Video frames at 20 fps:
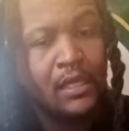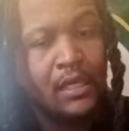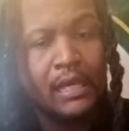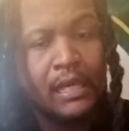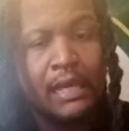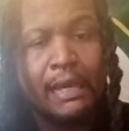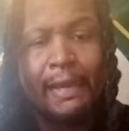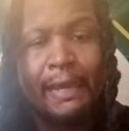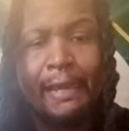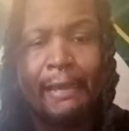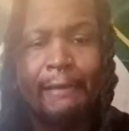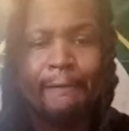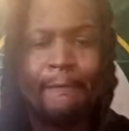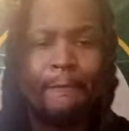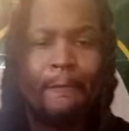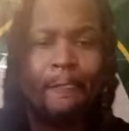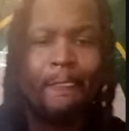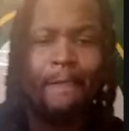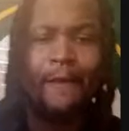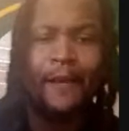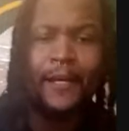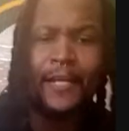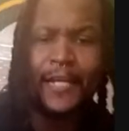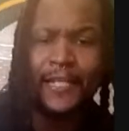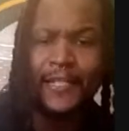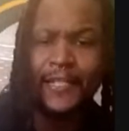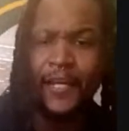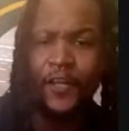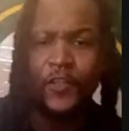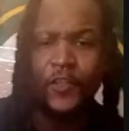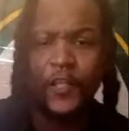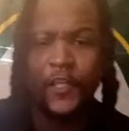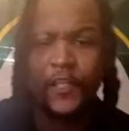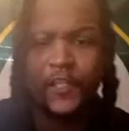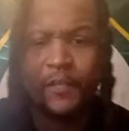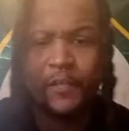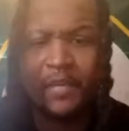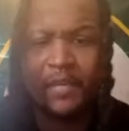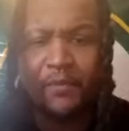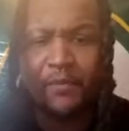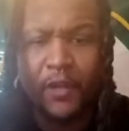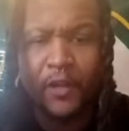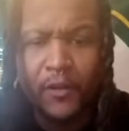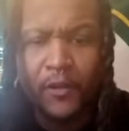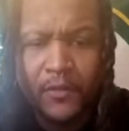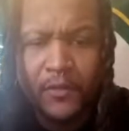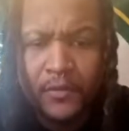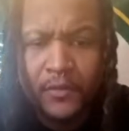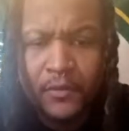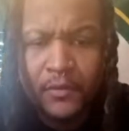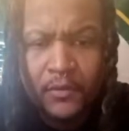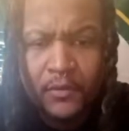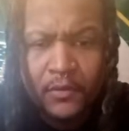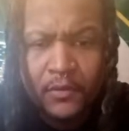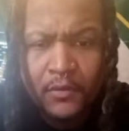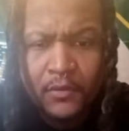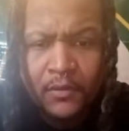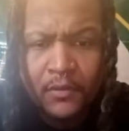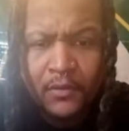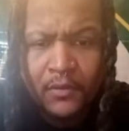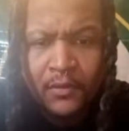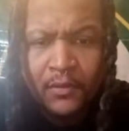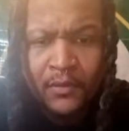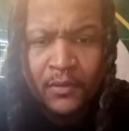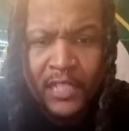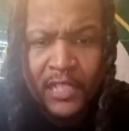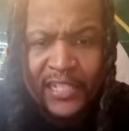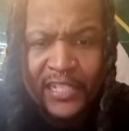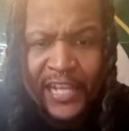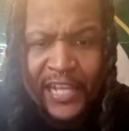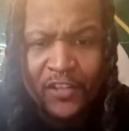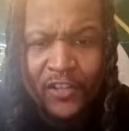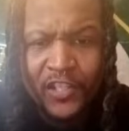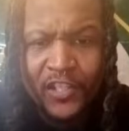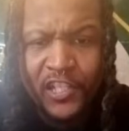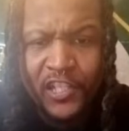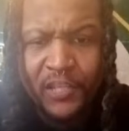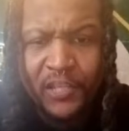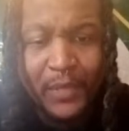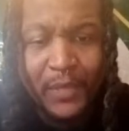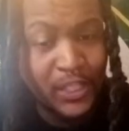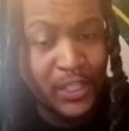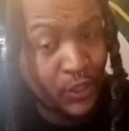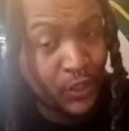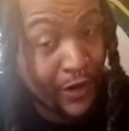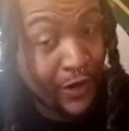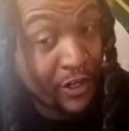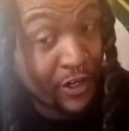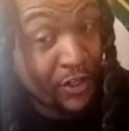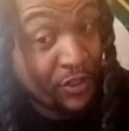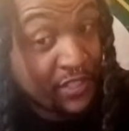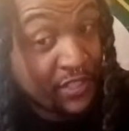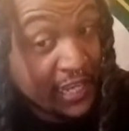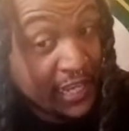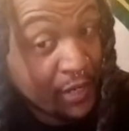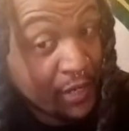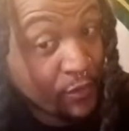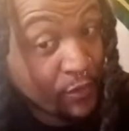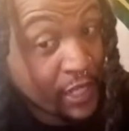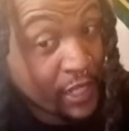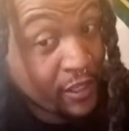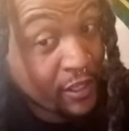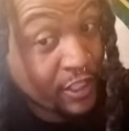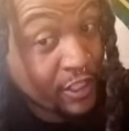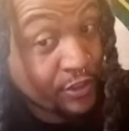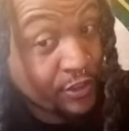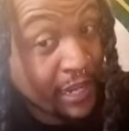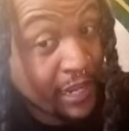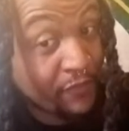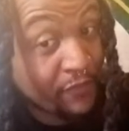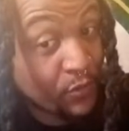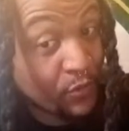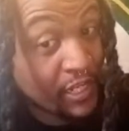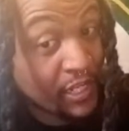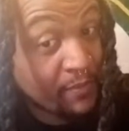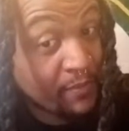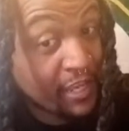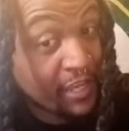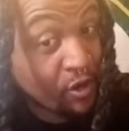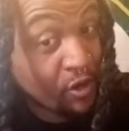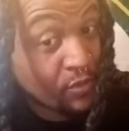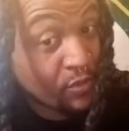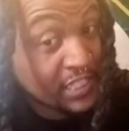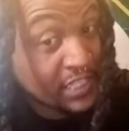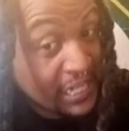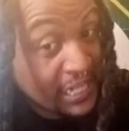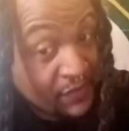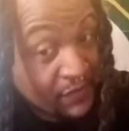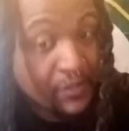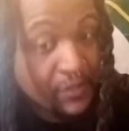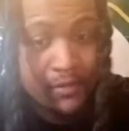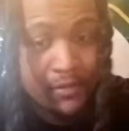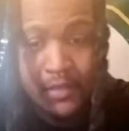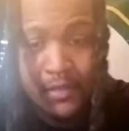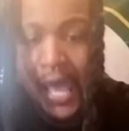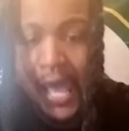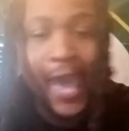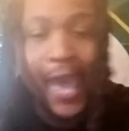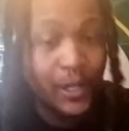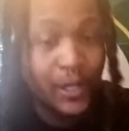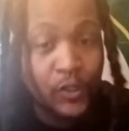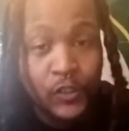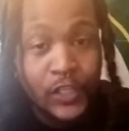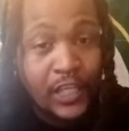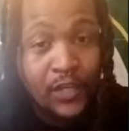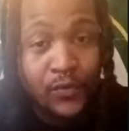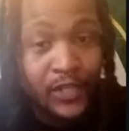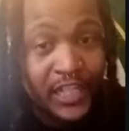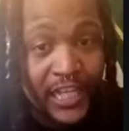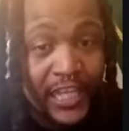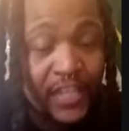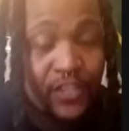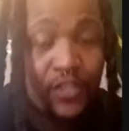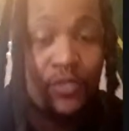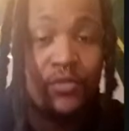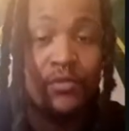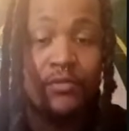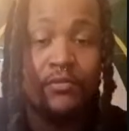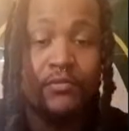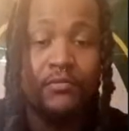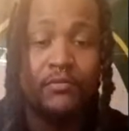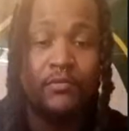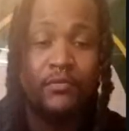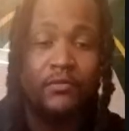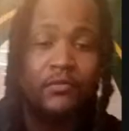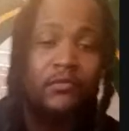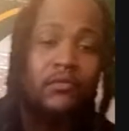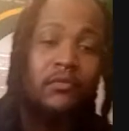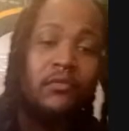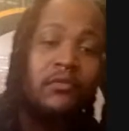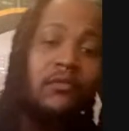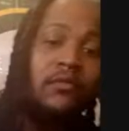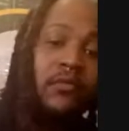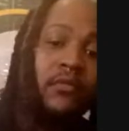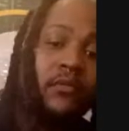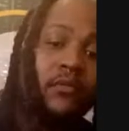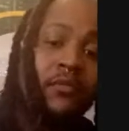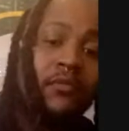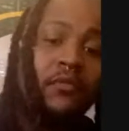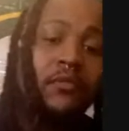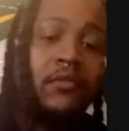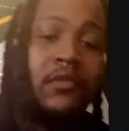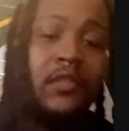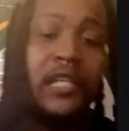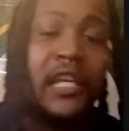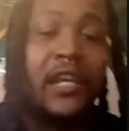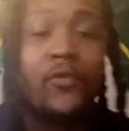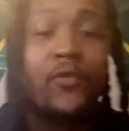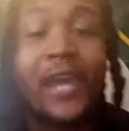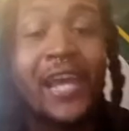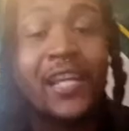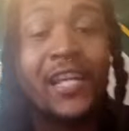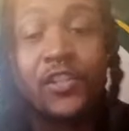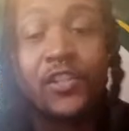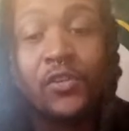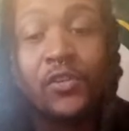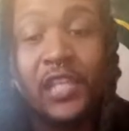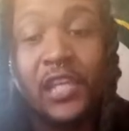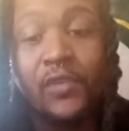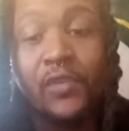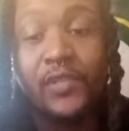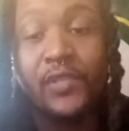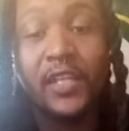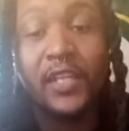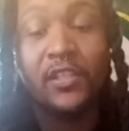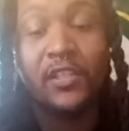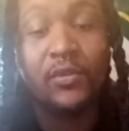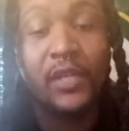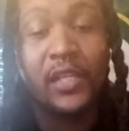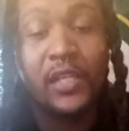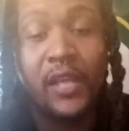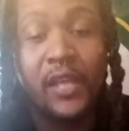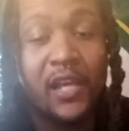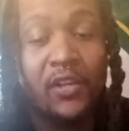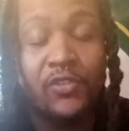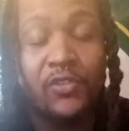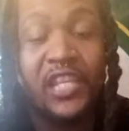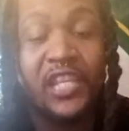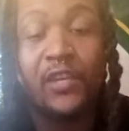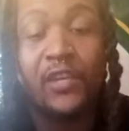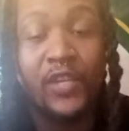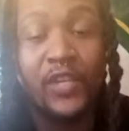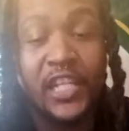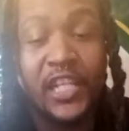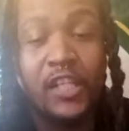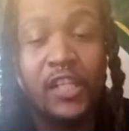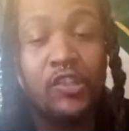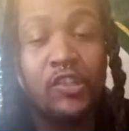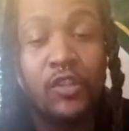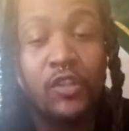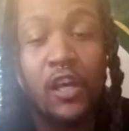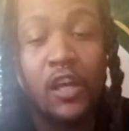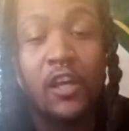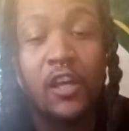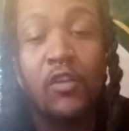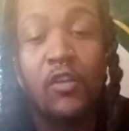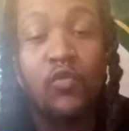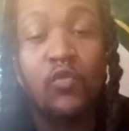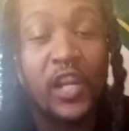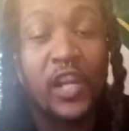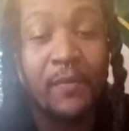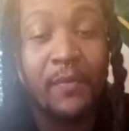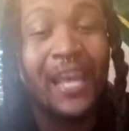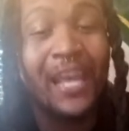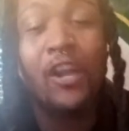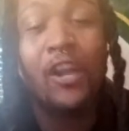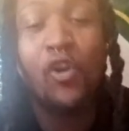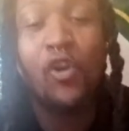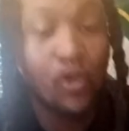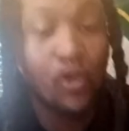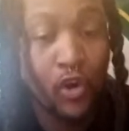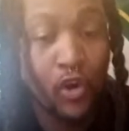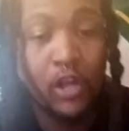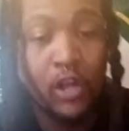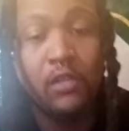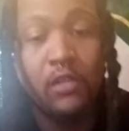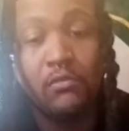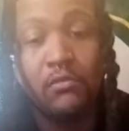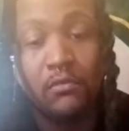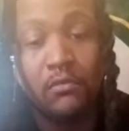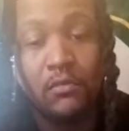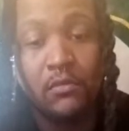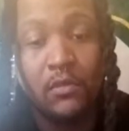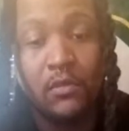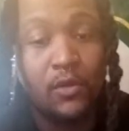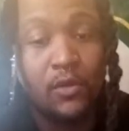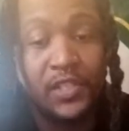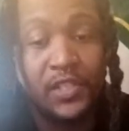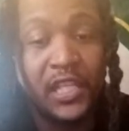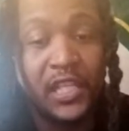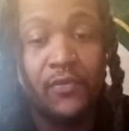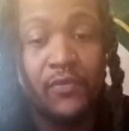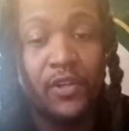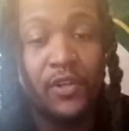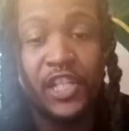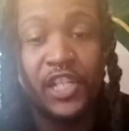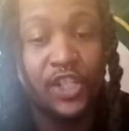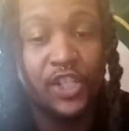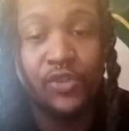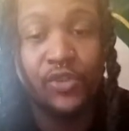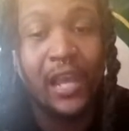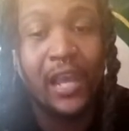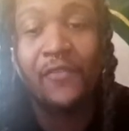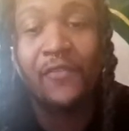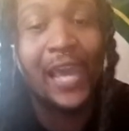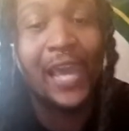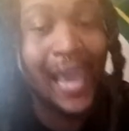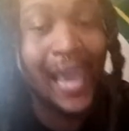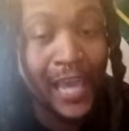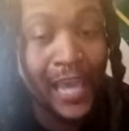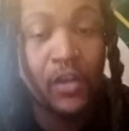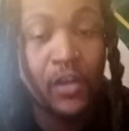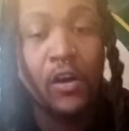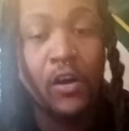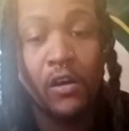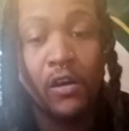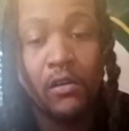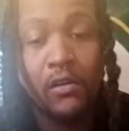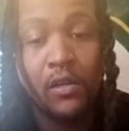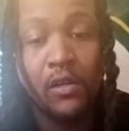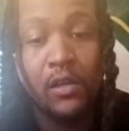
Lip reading: Hey, that sounds good to me, bro. That sounds good to me. So are you saying we're not going to draft a running back or receiver? I don't think we need to. 10 Racks don't think we need to either. I don't think we need a running back or a receiver in this draft at all.